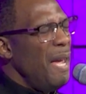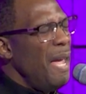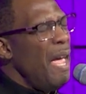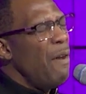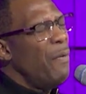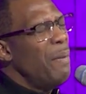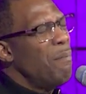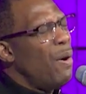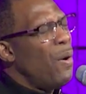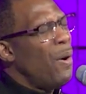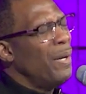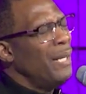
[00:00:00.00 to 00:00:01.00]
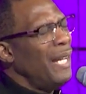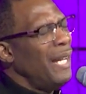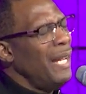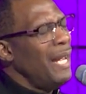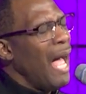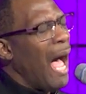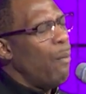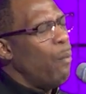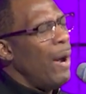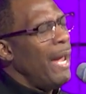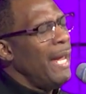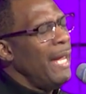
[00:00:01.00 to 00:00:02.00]
Every morning I
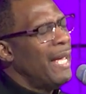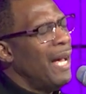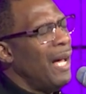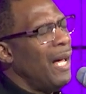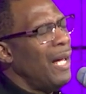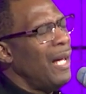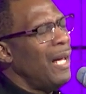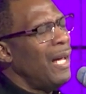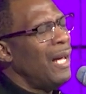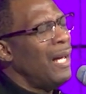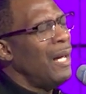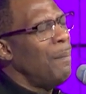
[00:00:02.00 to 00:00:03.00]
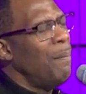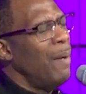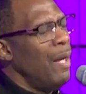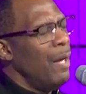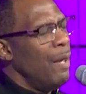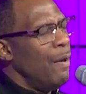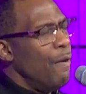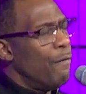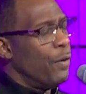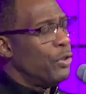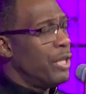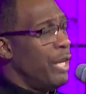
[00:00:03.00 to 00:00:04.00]
wake up,
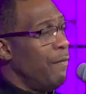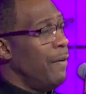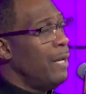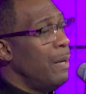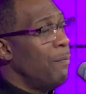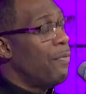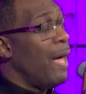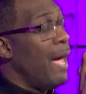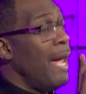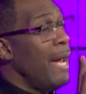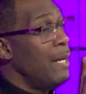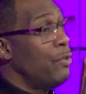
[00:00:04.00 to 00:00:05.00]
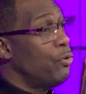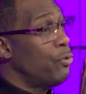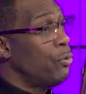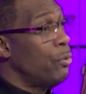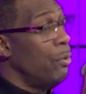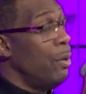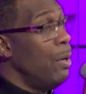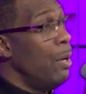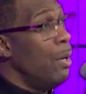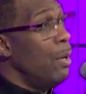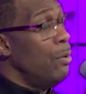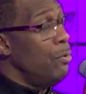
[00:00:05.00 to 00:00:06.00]
first giving him thanks.
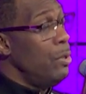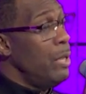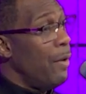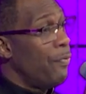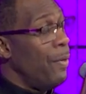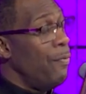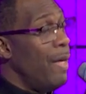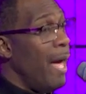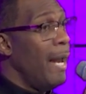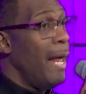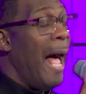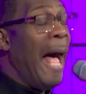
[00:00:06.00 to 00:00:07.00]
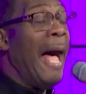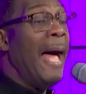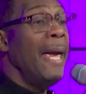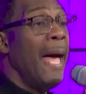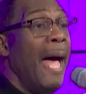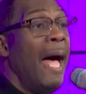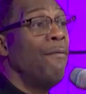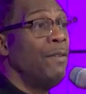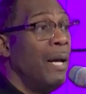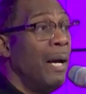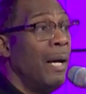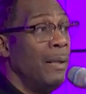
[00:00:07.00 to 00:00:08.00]
Nothing that I have
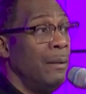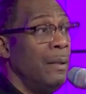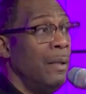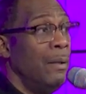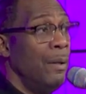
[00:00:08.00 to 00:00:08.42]
done